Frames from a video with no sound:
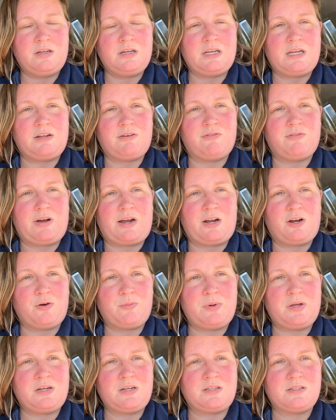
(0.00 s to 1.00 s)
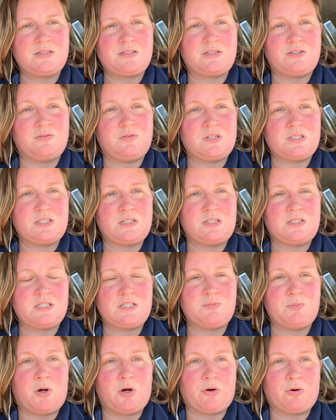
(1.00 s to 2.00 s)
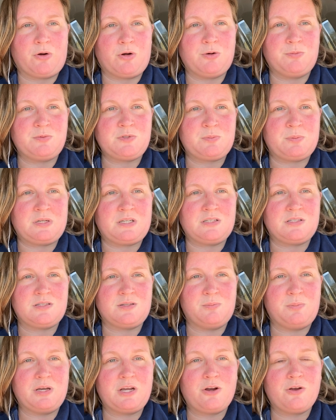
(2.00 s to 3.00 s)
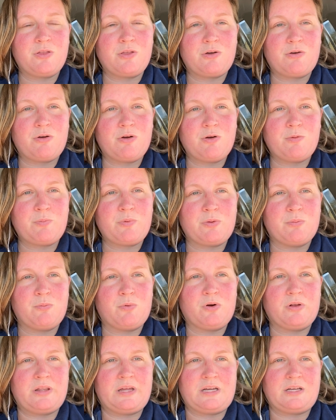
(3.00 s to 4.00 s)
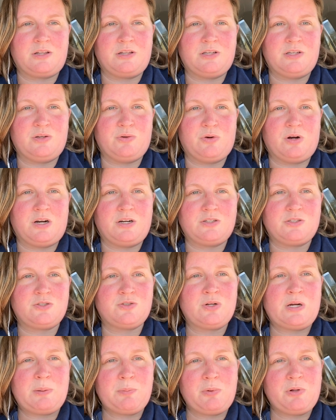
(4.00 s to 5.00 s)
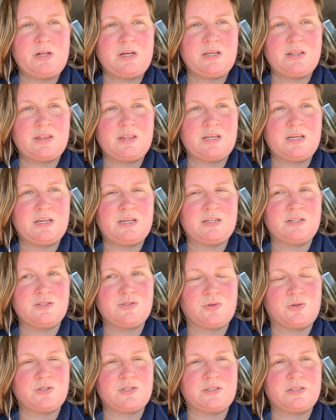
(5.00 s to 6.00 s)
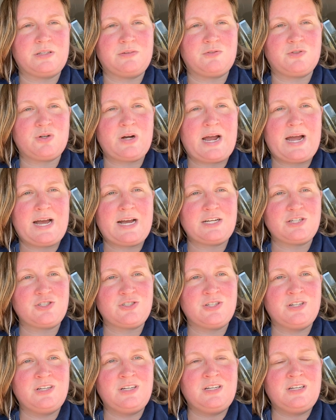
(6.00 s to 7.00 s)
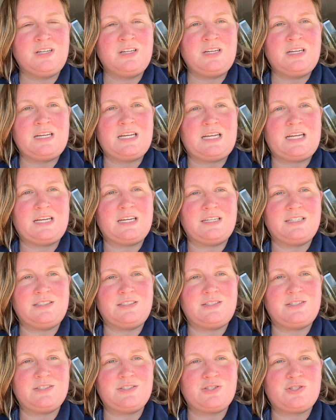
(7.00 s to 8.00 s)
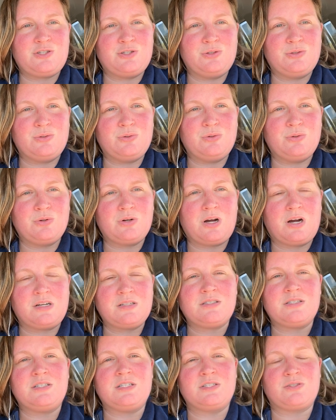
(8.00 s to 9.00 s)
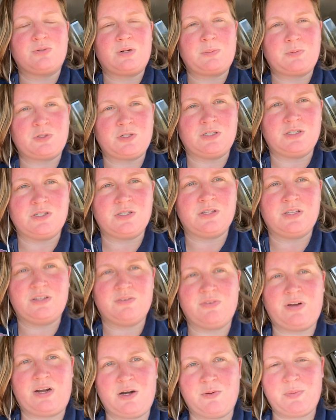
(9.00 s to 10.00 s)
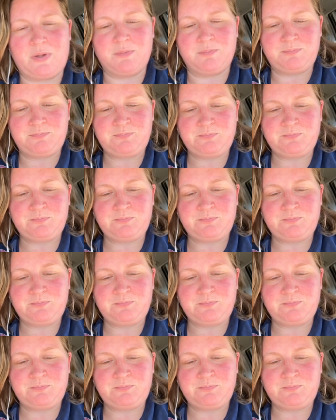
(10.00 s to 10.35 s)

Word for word: environment is to visit in small groups because the bigger the group, the more likely you are to trample on things or to leave trash and to cause a disruption to the environment.